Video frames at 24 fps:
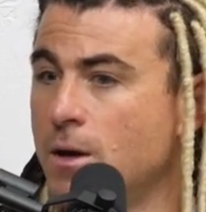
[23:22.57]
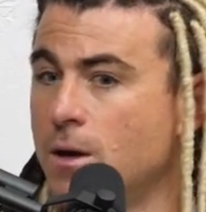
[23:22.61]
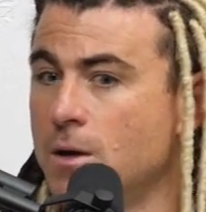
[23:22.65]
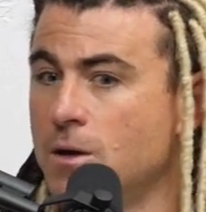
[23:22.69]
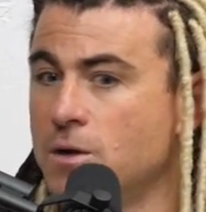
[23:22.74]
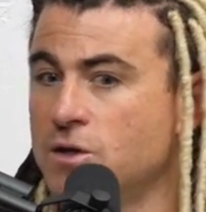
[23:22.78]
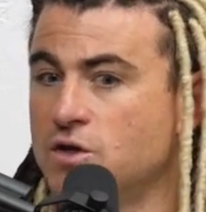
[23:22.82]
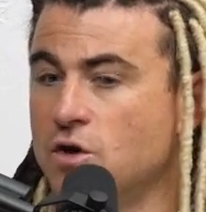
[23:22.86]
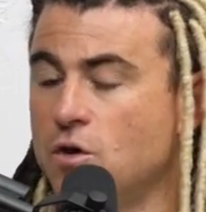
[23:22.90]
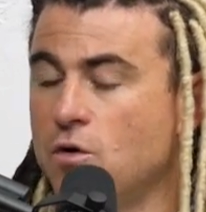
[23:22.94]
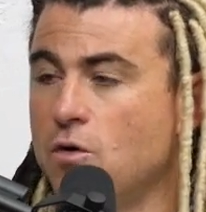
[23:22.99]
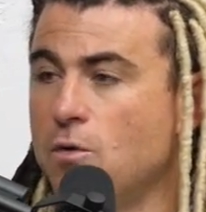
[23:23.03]

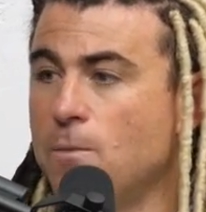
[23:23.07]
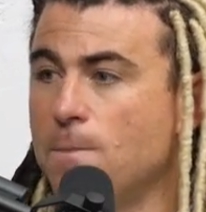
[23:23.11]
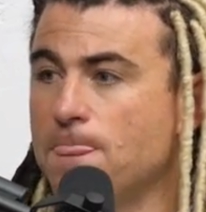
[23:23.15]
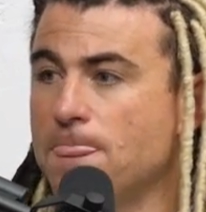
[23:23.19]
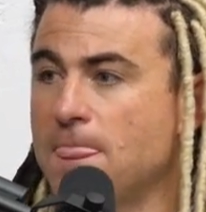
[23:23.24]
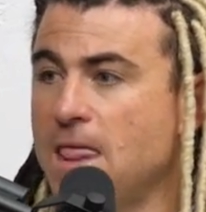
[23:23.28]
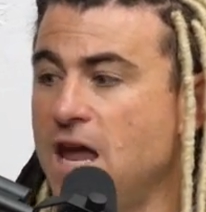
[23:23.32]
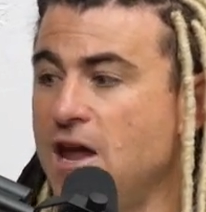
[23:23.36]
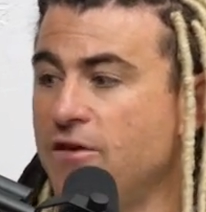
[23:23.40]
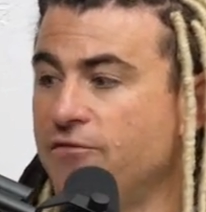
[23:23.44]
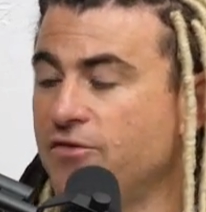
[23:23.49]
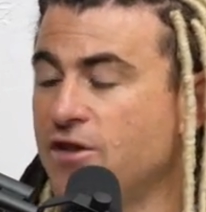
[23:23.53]
So
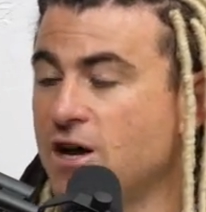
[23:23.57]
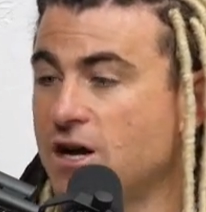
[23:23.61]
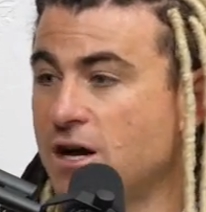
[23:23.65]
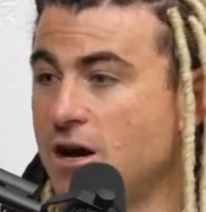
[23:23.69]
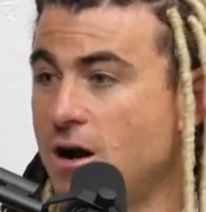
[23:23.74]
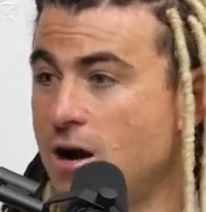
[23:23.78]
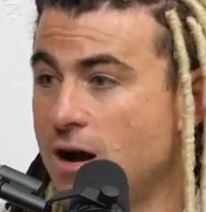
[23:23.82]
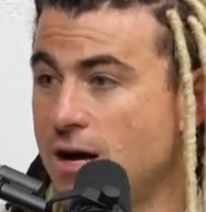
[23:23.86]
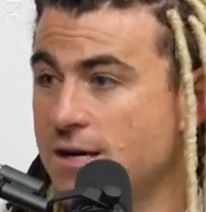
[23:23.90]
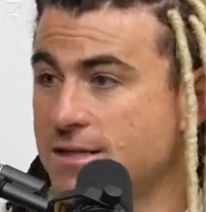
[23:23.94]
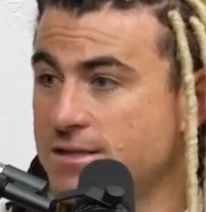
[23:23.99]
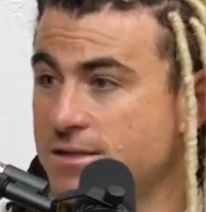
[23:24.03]
if the
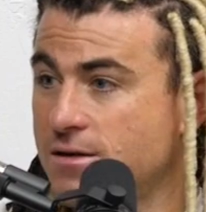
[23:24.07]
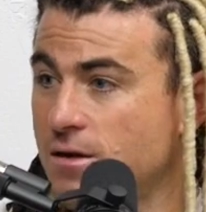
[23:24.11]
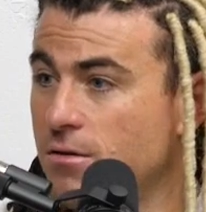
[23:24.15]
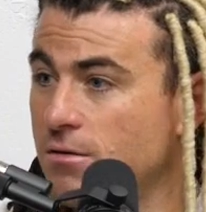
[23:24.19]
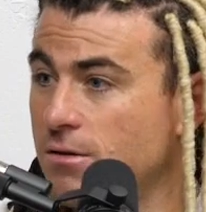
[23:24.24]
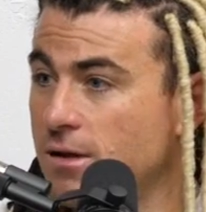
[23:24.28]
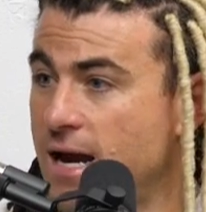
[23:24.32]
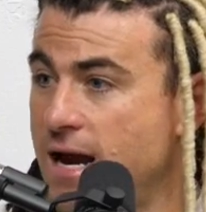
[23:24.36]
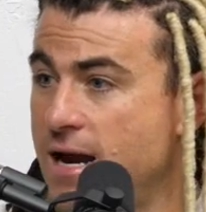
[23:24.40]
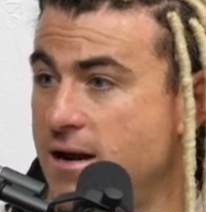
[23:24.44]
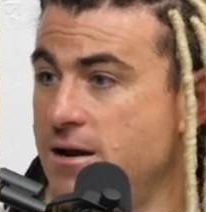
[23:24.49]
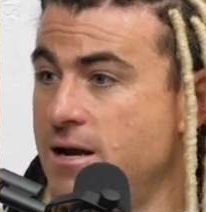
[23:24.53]
Costco
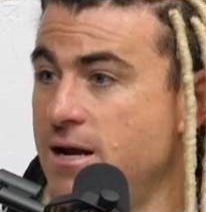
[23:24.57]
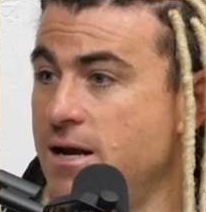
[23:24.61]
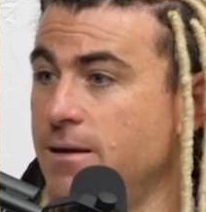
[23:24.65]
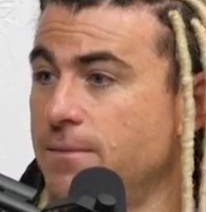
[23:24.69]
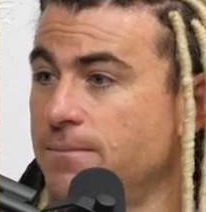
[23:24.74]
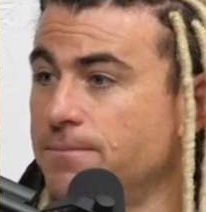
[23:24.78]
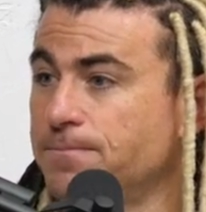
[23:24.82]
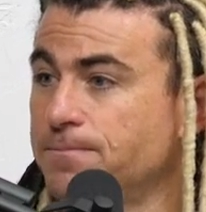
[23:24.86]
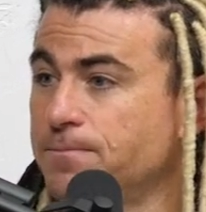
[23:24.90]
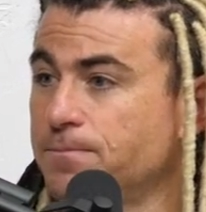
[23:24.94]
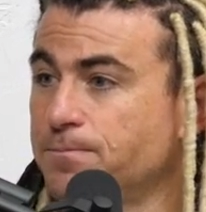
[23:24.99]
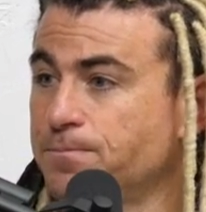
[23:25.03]
lady
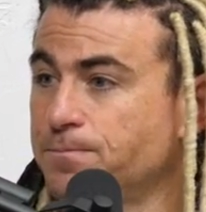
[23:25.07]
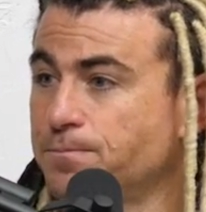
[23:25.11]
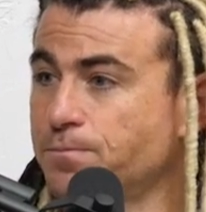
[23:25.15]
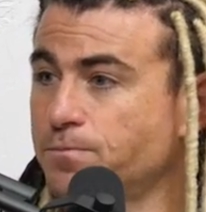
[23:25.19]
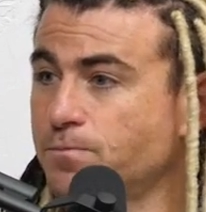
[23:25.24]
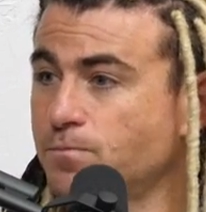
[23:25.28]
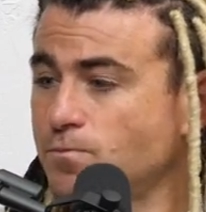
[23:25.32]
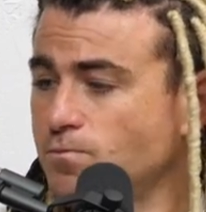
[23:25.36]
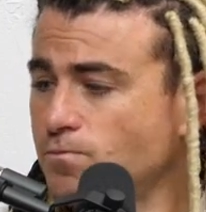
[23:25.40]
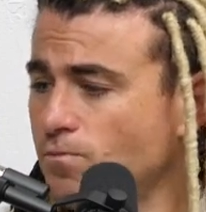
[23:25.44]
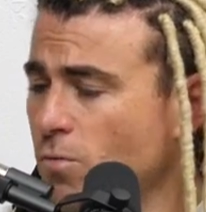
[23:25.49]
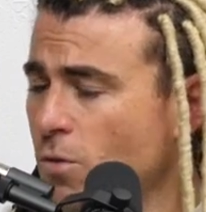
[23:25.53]

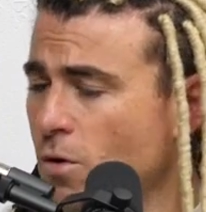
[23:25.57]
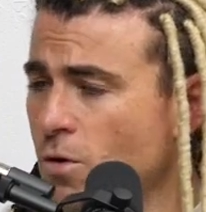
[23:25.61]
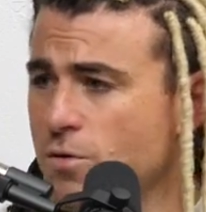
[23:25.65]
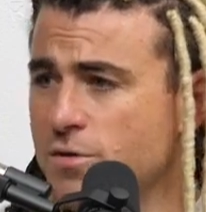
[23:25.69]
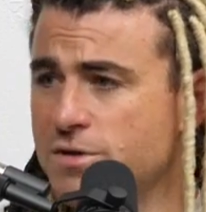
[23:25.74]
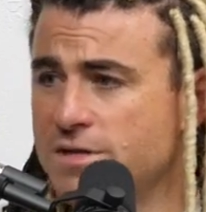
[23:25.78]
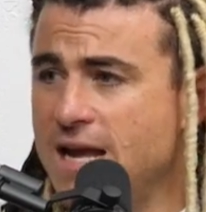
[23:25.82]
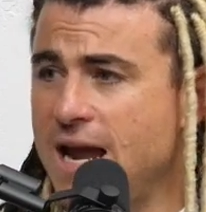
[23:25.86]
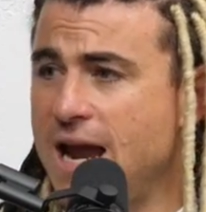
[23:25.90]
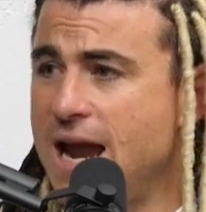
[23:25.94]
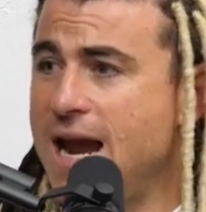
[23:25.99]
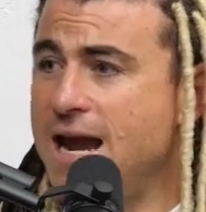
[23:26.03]

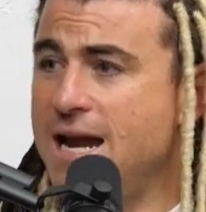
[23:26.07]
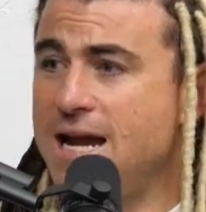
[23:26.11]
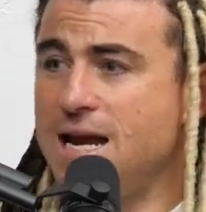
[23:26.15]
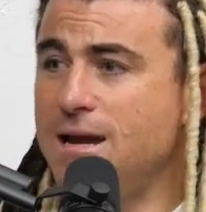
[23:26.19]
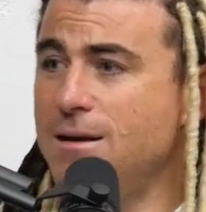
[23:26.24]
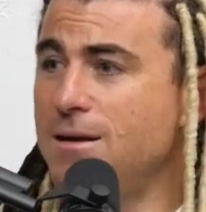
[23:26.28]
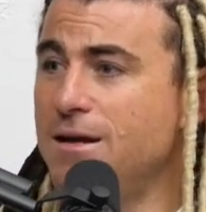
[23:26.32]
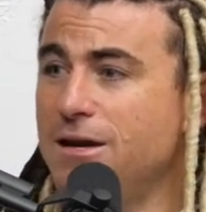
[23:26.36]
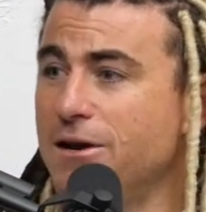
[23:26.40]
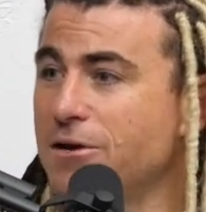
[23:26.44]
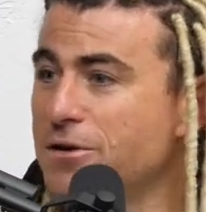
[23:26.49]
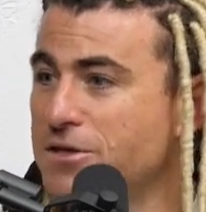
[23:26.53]
who's 80
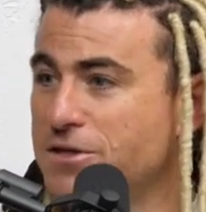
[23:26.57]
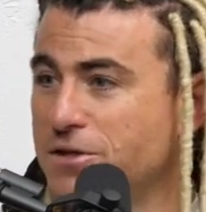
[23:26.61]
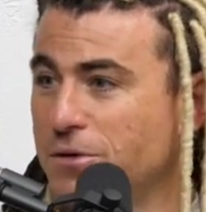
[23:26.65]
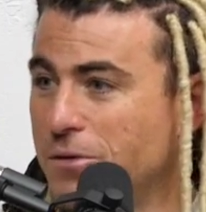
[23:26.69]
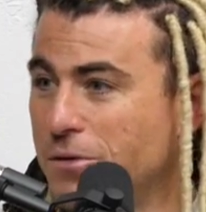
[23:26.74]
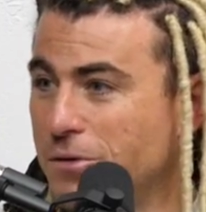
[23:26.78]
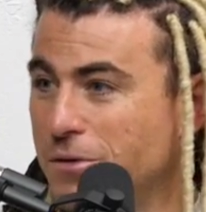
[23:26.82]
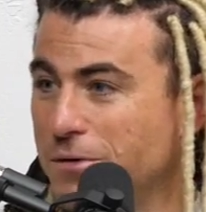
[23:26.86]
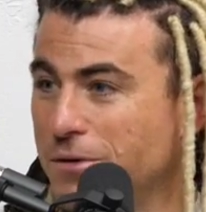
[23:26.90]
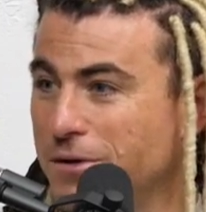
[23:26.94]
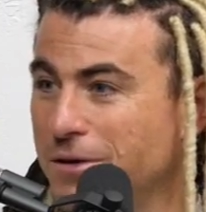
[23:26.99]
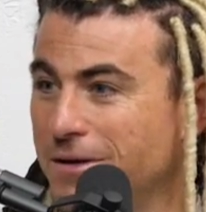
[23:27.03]
years
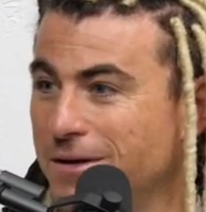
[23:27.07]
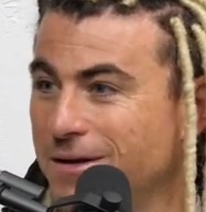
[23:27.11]
old